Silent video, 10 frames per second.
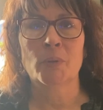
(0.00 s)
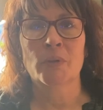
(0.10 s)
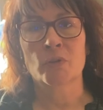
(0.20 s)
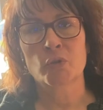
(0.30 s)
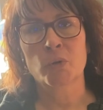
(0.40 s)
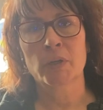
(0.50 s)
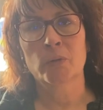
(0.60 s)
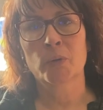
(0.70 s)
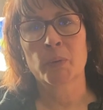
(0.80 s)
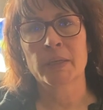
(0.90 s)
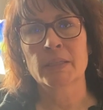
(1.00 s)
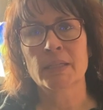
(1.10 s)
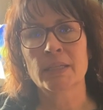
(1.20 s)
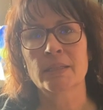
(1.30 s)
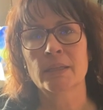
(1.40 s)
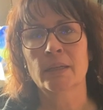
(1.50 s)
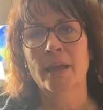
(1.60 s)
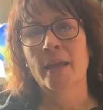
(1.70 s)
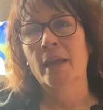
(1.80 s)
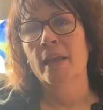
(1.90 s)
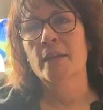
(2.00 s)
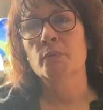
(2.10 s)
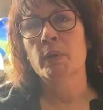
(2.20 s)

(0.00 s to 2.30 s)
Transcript: with a short growing season, as